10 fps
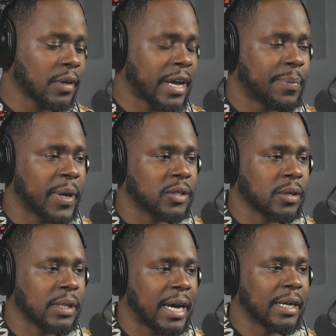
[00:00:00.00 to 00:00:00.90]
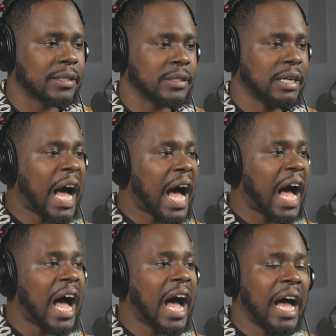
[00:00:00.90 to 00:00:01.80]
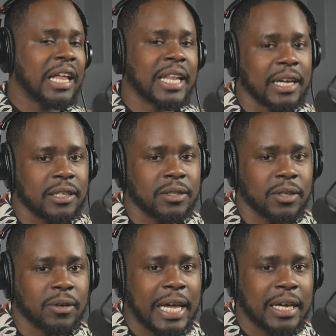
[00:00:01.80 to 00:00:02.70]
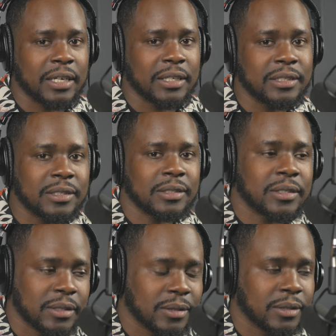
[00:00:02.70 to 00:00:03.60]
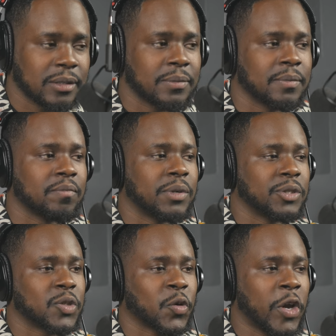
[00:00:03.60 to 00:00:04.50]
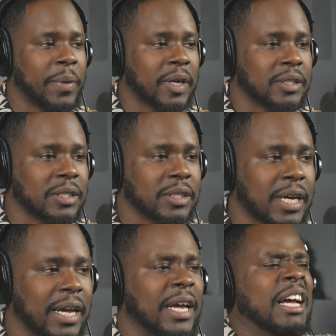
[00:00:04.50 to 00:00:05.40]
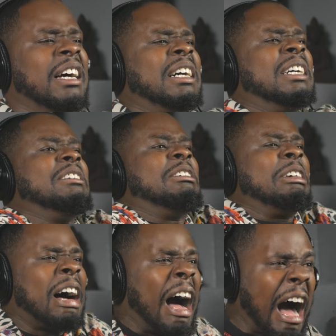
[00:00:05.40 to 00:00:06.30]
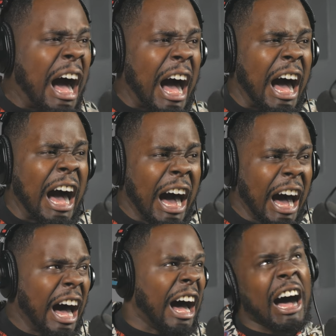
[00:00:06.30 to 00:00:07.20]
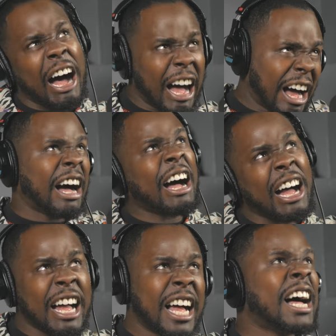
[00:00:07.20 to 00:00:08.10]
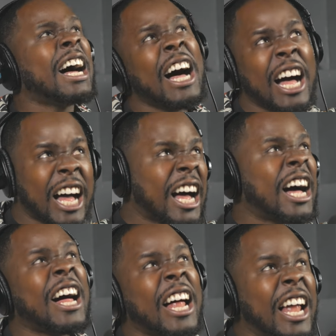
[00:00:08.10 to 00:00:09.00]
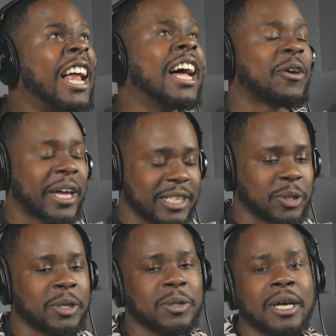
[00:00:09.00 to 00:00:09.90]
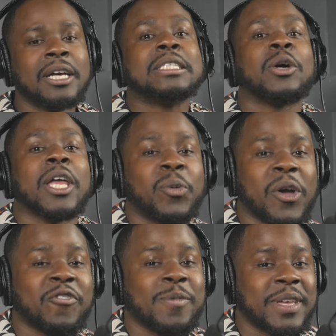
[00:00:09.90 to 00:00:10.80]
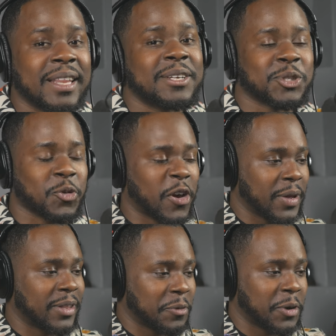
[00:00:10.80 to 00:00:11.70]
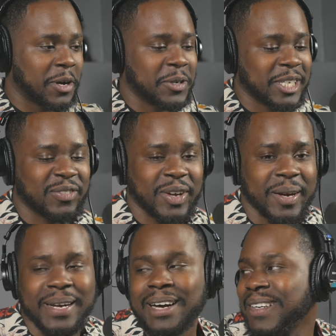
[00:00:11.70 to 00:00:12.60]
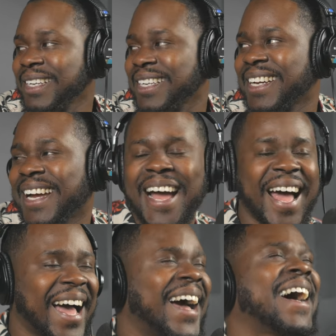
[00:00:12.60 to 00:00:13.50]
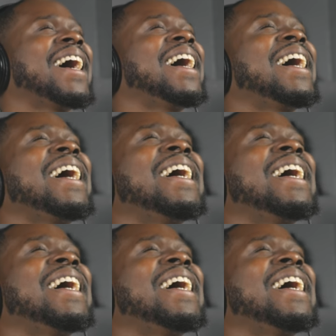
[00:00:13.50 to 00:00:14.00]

I picture like ah, like you know, like a. But screaming is just like ah. Okay, so he so he went from yelling to screaming. There we go. We just figured it out.